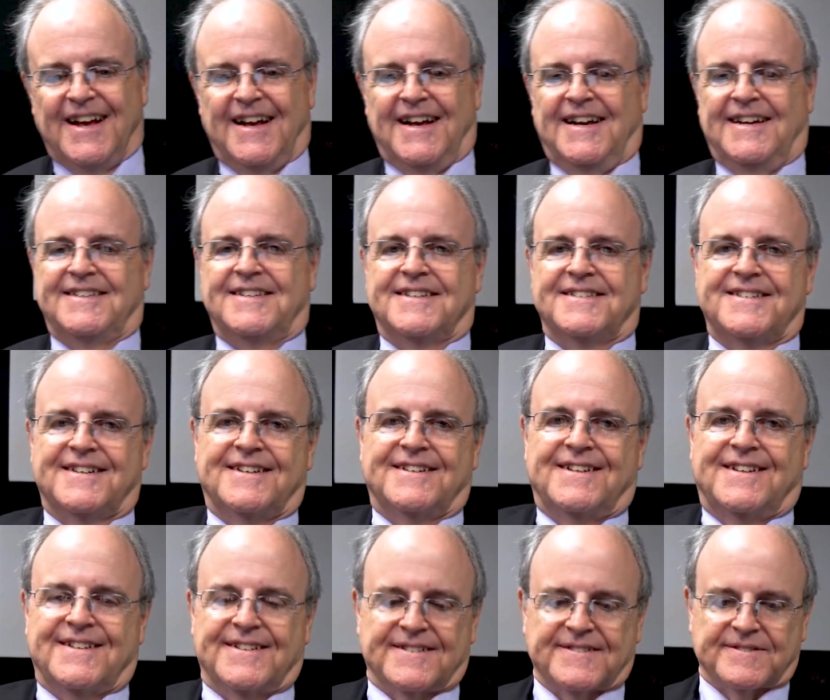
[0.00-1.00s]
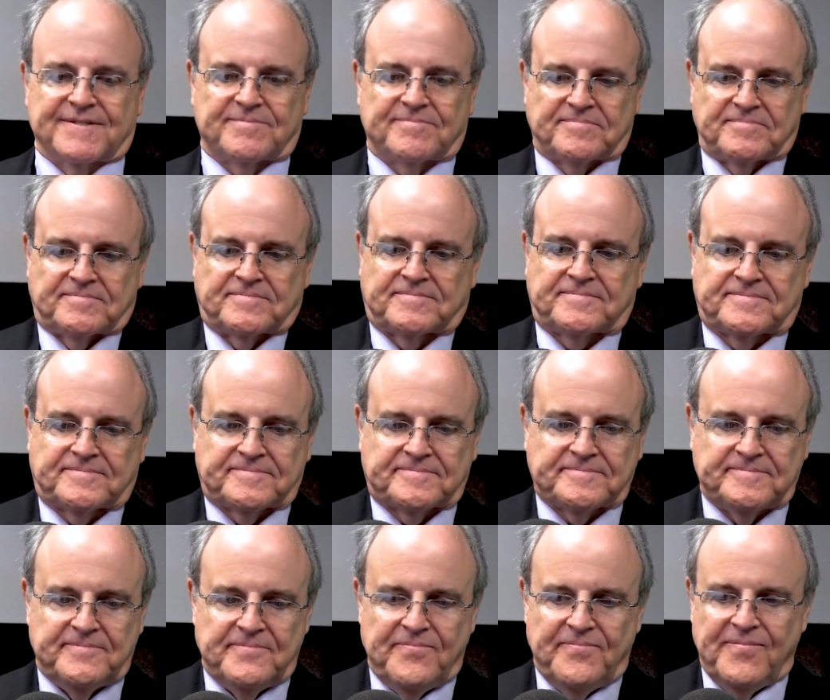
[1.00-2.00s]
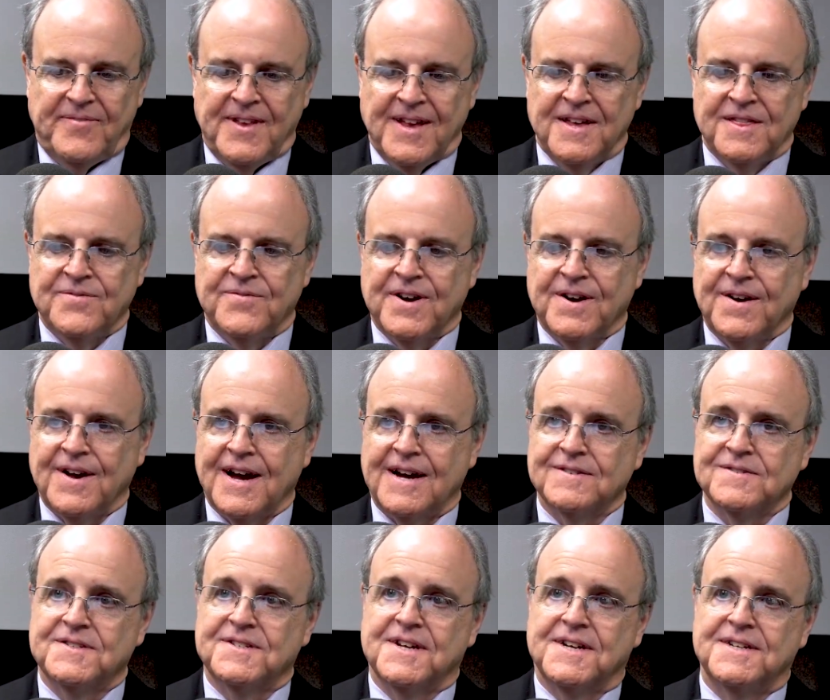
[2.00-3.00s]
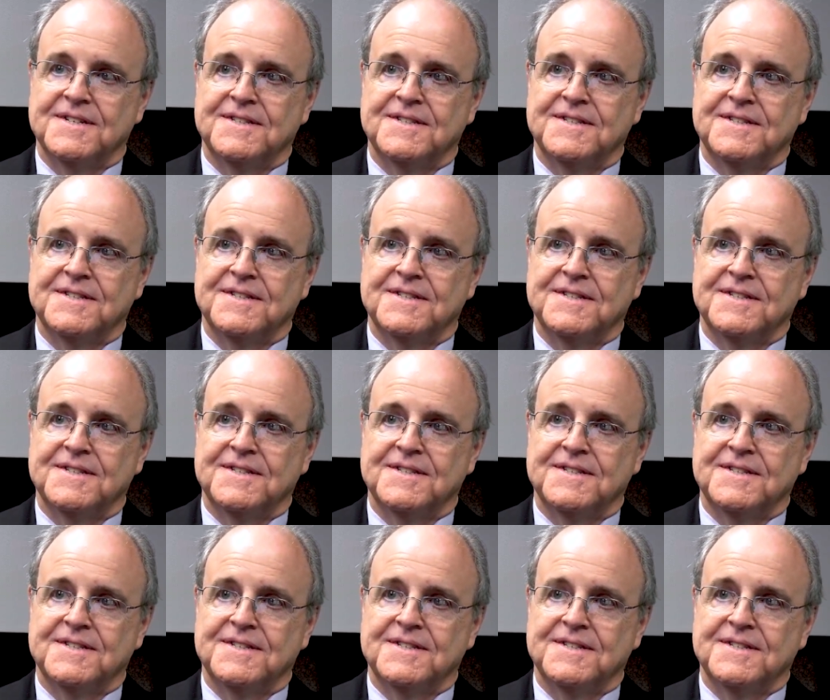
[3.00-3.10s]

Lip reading: As I said at the very outset,